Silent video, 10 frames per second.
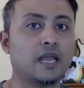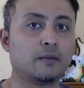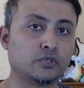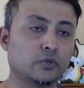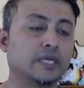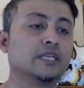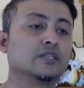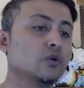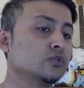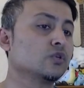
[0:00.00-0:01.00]
I'm talking, is
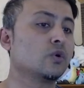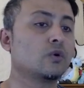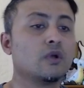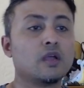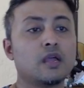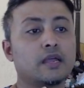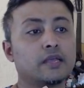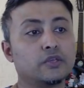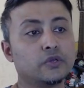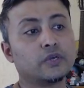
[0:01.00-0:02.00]
also
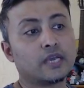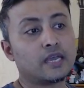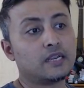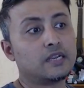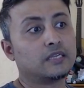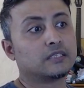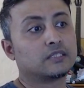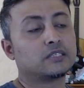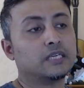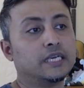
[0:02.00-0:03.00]
you can
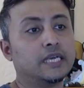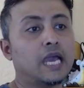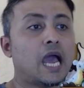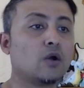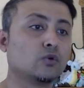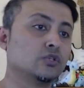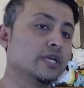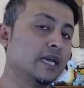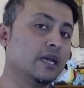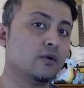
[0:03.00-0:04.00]
see how to
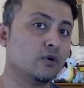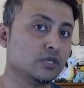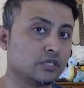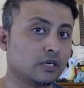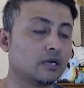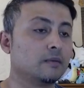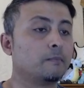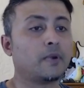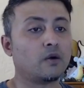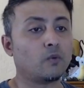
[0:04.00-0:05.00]
get an Oyster card.
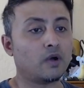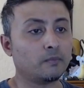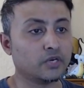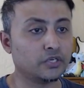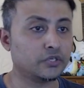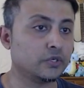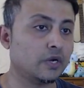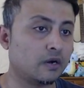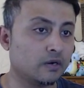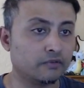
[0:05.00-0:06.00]
But what I'm going to do,
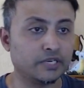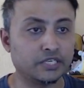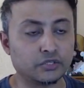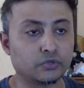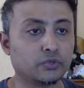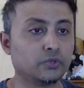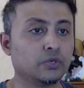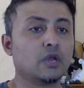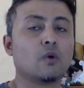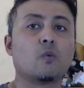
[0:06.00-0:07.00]
I'm going to read you through
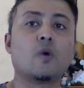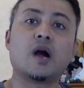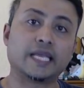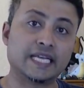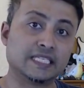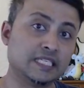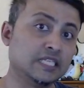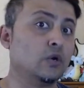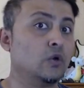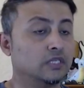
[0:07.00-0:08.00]
what I can
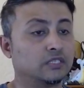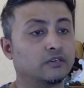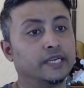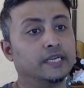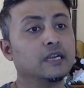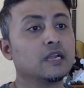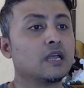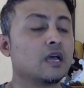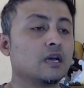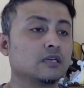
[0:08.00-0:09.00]
see on the screen.
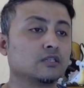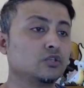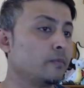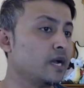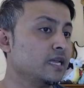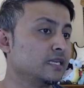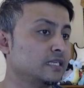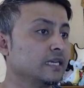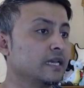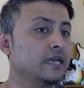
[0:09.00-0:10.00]
To buy a
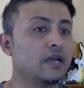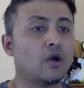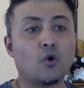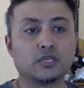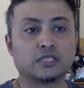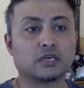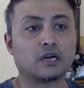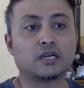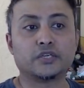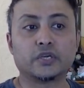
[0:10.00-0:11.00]
ticket, Oyster
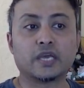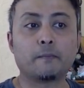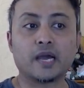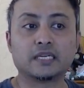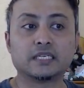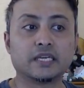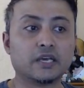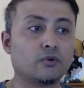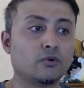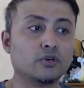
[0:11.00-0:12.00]
card, you can buy a ticket
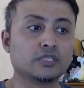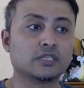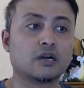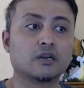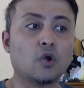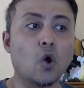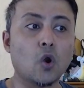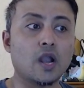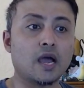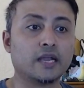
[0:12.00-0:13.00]
or Oyster card
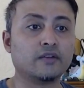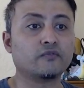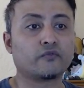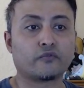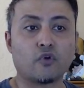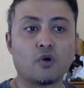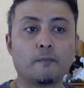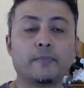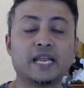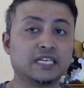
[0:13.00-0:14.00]
online from
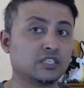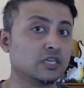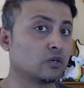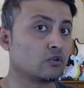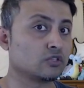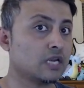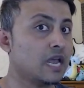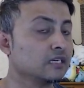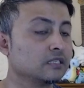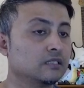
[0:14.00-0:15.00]
place across
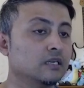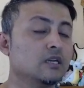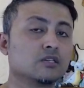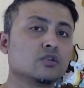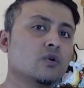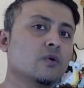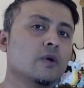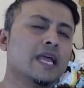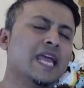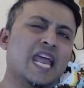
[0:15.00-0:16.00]
London. So
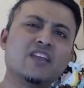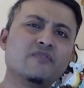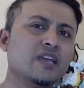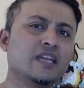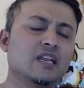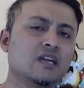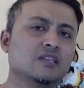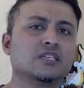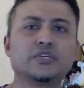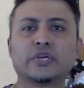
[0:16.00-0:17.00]
anywhere in
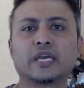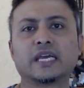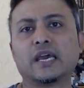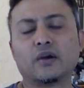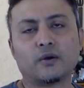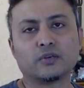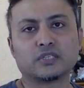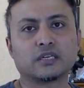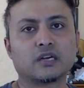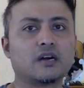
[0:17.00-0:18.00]
London, you can get
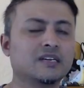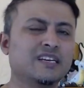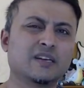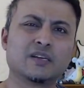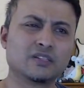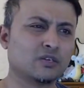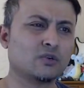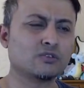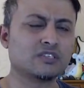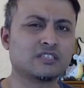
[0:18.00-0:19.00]
Oyster card. The
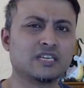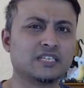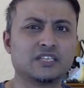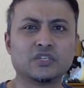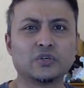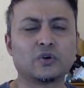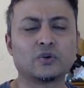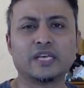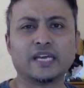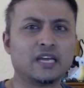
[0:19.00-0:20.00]
closest station, you go
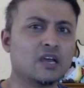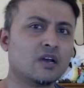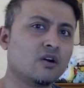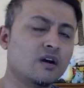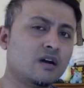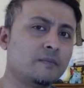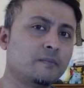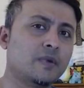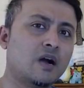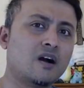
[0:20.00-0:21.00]
there,
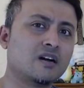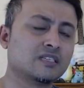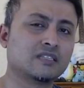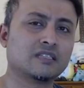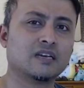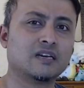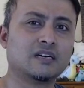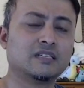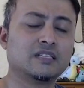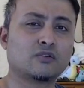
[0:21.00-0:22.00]
ask
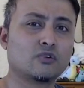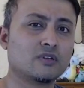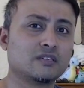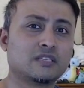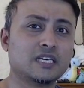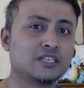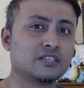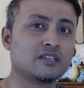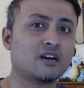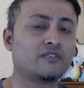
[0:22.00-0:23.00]
the station
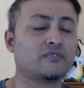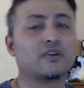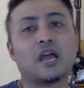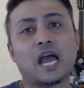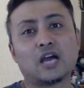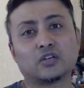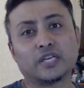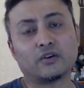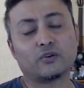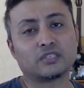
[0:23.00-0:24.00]
staff how to
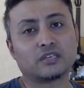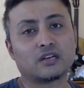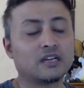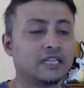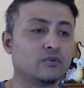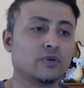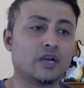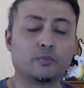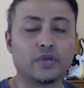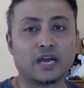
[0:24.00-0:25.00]
get Oyster card. They will
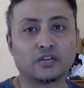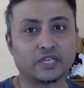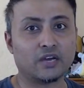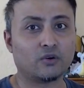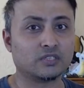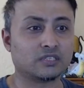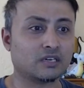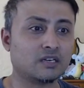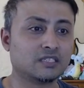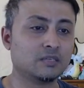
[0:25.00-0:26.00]
help you how to get Oyster
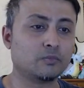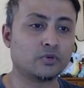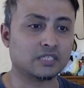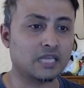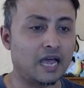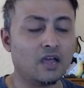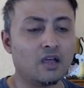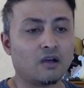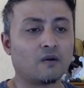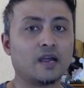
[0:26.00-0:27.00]
card. Simple as that.
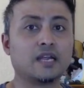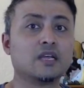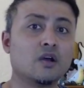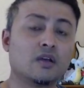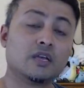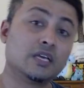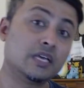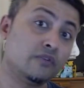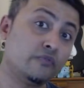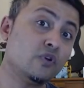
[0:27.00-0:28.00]
All right.
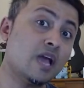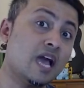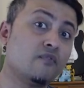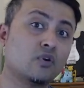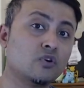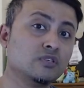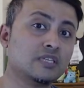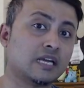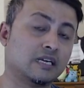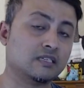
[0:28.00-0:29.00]
If you have a
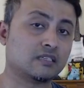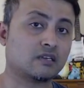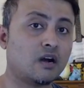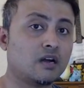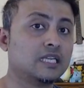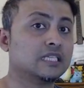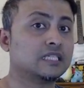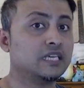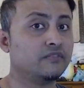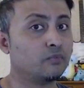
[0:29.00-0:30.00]
contactless card, it's
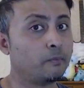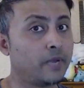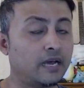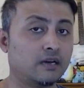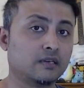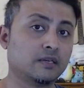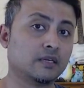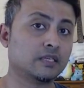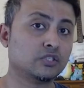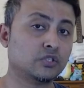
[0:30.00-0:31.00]
even better.
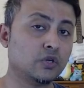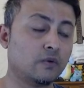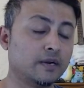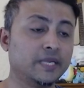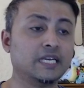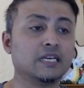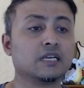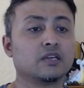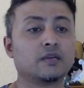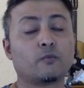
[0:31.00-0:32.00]
Do you know what I mean?
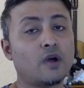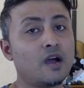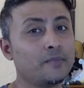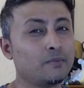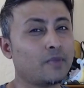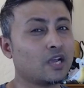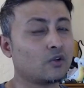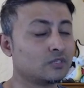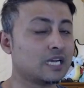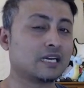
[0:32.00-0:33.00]
What I mean by
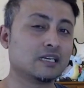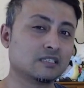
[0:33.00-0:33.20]
contactless